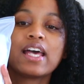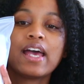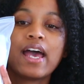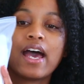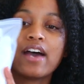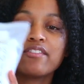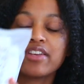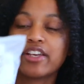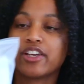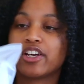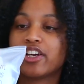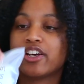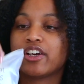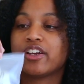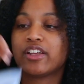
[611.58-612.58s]
I have
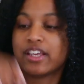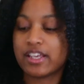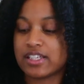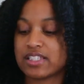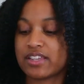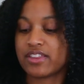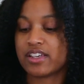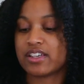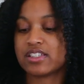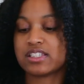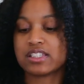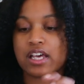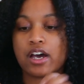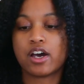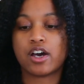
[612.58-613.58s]
here is
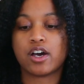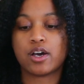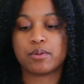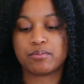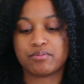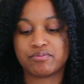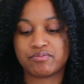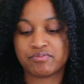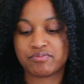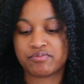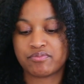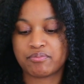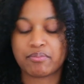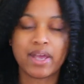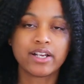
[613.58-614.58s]
this um,
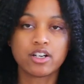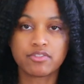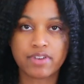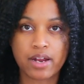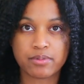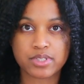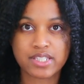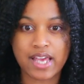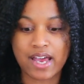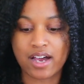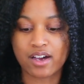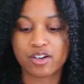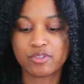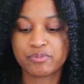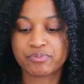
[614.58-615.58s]
microfiber
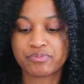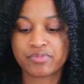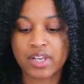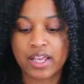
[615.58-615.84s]
towel.